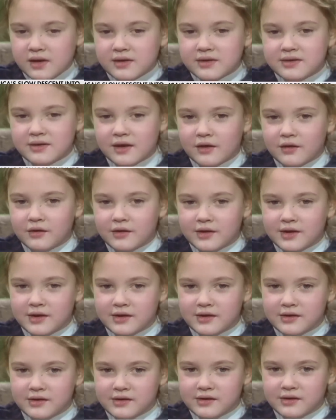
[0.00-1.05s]
So,
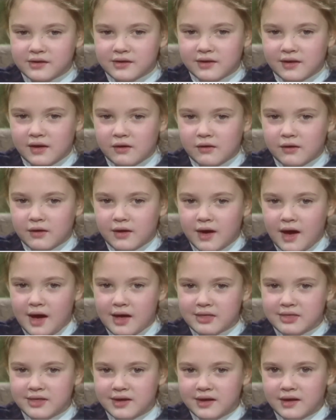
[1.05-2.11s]
so
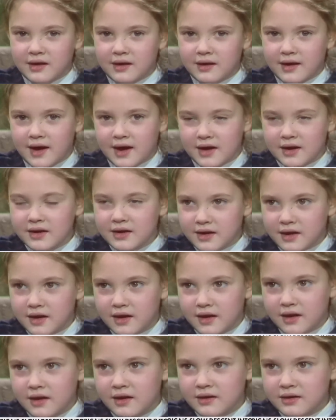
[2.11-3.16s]
Kathy
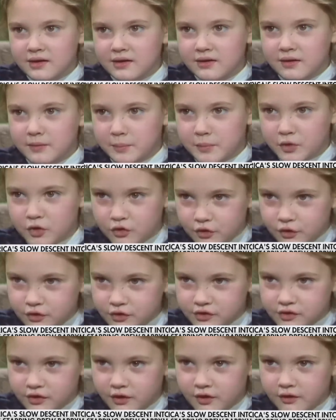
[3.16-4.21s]
Kennedy, the
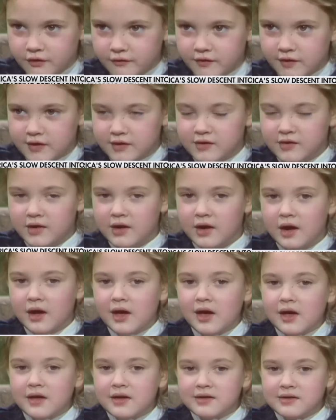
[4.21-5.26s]
producer of E.T.,
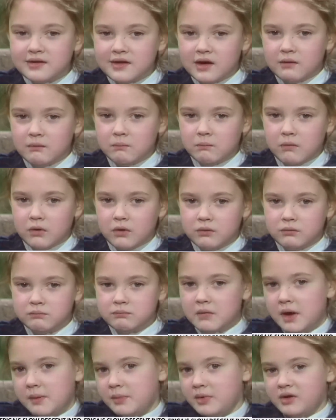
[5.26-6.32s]
said, well,
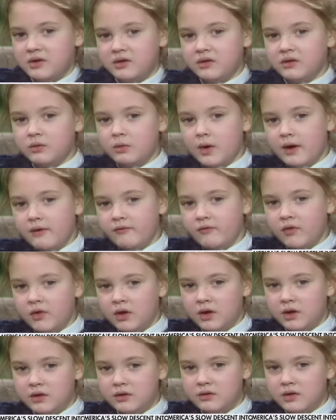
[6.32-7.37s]
maybe she's right for
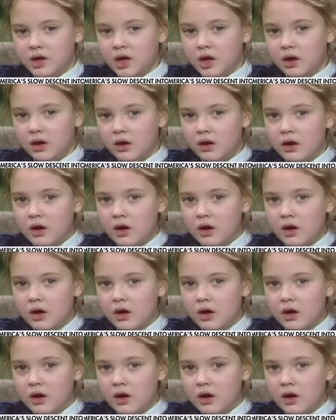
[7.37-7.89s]
E.T.